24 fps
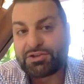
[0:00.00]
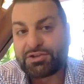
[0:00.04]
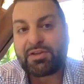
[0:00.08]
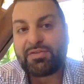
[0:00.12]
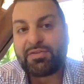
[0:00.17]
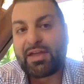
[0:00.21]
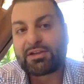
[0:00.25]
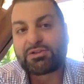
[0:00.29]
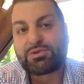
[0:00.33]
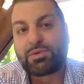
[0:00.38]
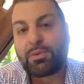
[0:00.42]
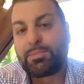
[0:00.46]
And
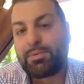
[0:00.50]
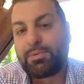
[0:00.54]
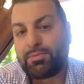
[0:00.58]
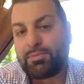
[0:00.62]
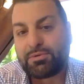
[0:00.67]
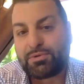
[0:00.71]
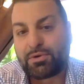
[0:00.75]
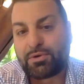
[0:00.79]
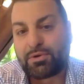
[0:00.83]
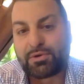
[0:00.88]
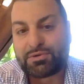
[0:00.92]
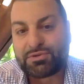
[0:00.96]
that's what people
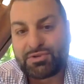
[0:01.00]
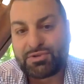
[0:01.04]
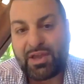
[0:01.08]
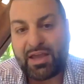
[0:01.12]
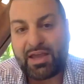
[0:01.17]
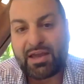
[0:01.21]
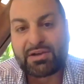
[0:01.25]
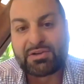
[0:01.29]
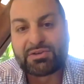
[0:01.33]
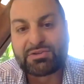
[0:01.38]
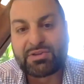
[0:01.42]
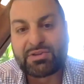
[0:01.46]
don't
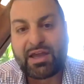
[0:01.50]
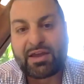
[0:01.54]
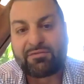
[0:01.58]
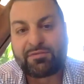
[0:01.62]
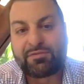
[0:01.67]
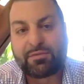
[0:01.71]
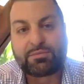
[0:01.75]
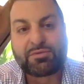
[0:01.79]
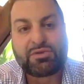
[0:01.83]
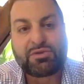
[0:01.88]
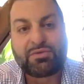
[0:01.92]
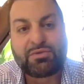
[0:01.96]
understand, is that
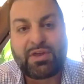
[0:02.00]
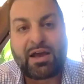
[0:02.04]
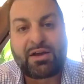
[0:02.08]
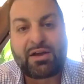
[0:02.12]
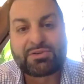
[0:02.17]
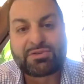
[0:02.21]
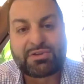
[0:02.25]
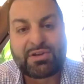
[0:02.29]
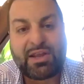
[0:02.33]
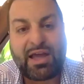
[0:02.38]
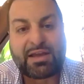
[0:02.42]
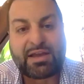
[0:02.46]
from
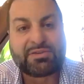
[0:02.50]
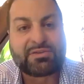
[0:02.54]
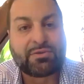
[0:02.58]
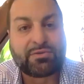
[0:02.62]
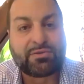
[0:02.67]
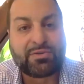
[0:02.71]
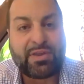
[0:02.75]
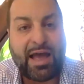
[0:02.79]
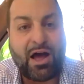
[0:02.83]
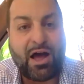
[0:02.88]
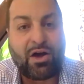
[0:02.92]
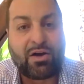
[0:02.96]
2009 till
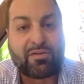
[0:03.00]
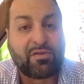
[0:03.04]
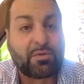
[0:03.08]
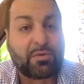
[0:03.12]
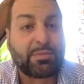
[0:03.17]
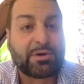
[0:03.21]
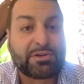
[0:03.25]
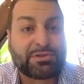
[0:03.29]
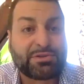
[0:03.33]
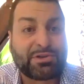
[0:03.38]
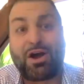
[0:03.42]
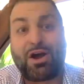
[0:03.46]
now,
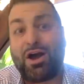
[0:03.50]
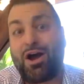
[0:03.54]
everybody's like,